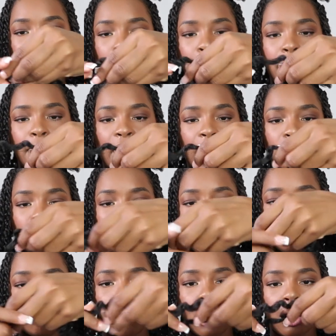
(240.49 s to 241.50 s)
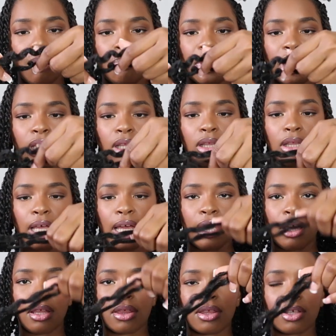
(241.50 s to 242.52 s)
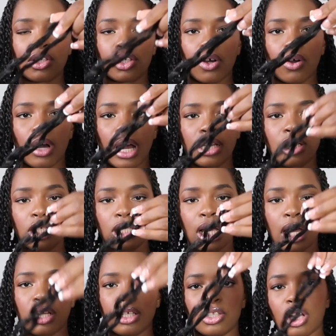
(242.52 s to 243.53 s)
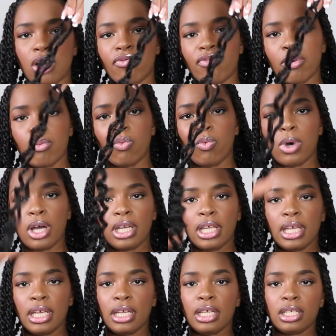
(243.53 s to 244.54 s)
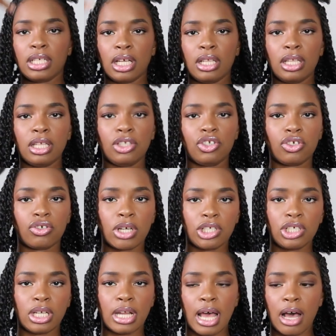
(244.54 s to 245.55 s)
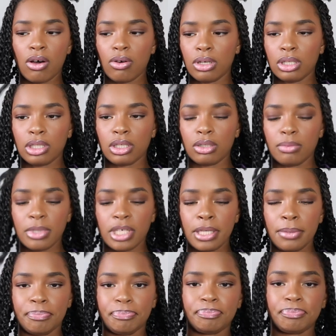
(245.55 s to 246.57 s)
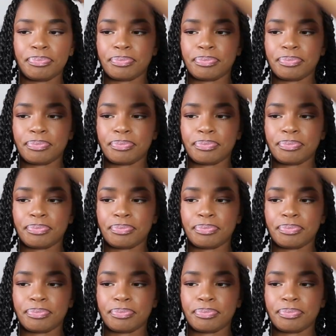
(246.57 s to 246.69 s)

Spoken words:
match them up in length. So I just kind of start from one end and then stretch it out a little bit,